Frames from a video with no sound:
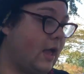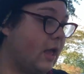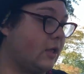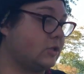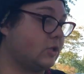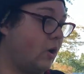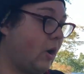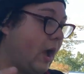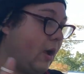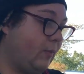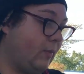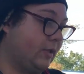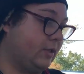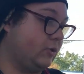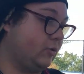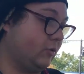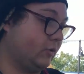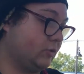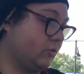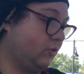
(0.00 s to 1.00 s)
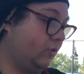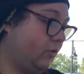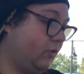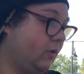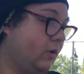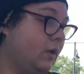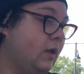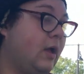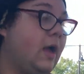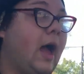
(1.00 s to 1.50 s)
So I went to a school.
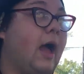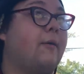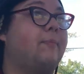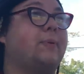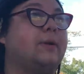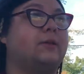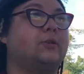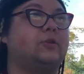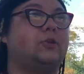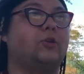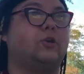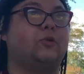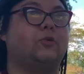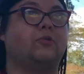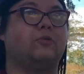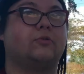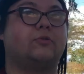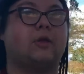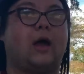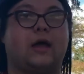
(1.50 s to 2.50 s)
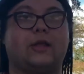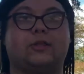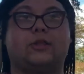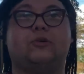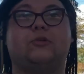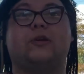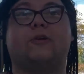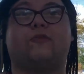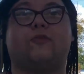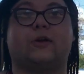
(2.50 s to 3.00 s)
I've been to
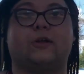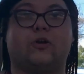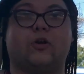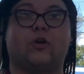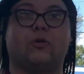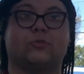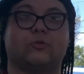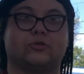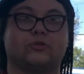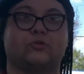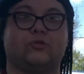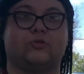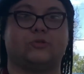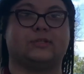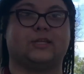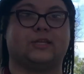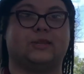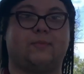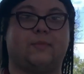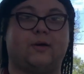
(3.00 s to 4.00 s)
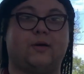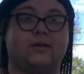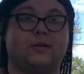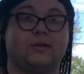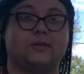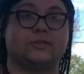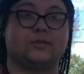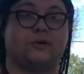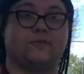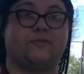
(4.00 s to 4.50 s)
two different herbal schools
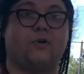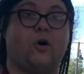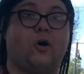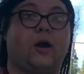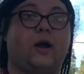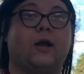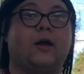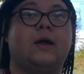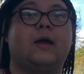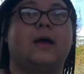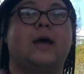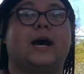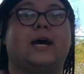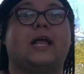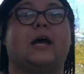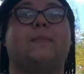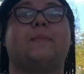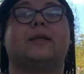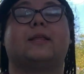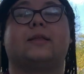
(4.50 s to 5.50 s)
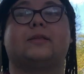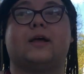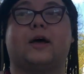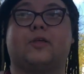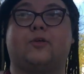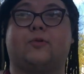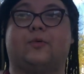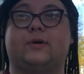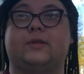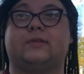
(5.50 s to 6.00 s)
so far, and I'm in
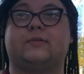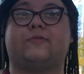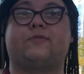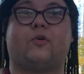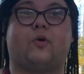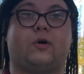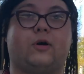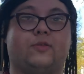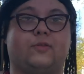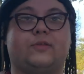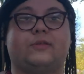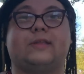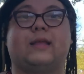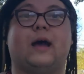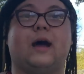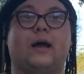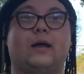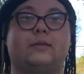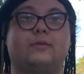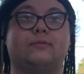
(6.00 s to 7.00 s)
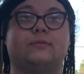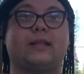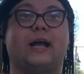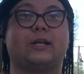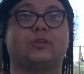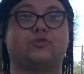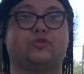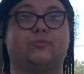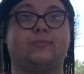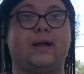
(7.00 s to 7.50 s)
another one for the
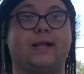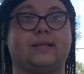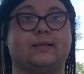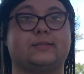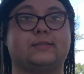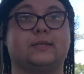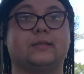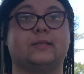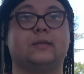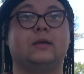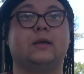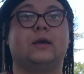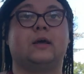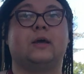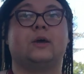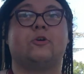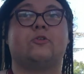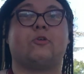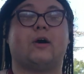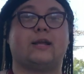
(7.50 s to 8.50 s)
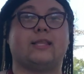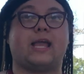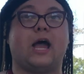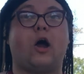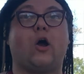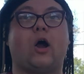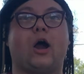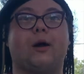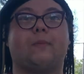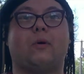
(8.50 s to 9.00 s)
natural medicine. Right
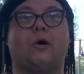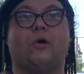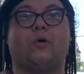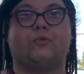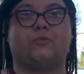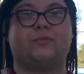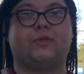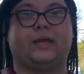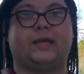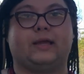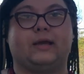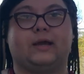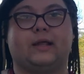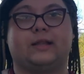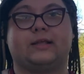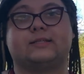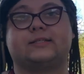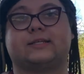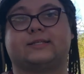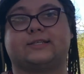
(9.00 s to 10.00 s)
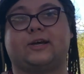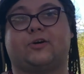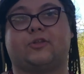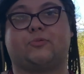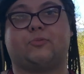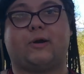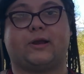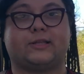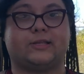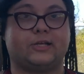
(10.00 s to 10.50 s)
now I'm on the holistic
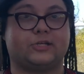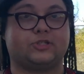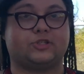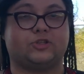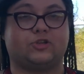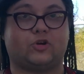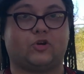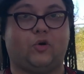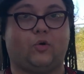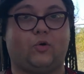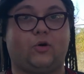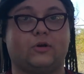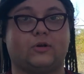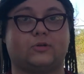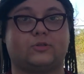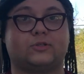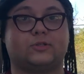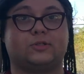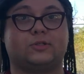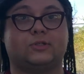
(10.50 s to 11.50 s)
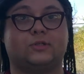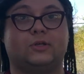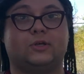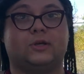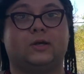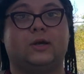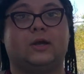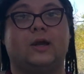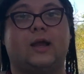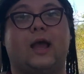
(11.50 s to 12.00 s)
health practitioner course,
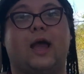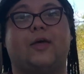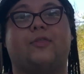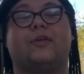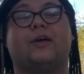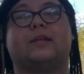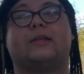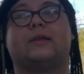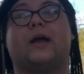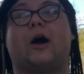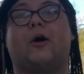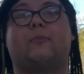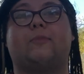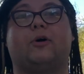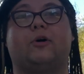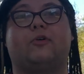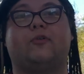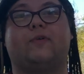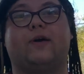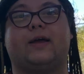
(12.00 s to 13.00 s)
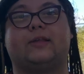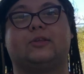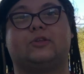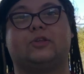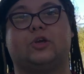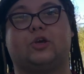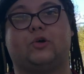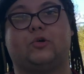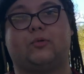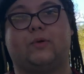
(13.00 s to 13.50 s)
and then I'll move
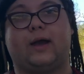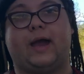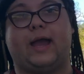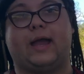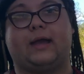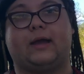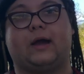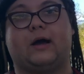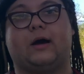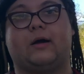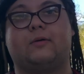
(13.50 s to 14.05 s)
into a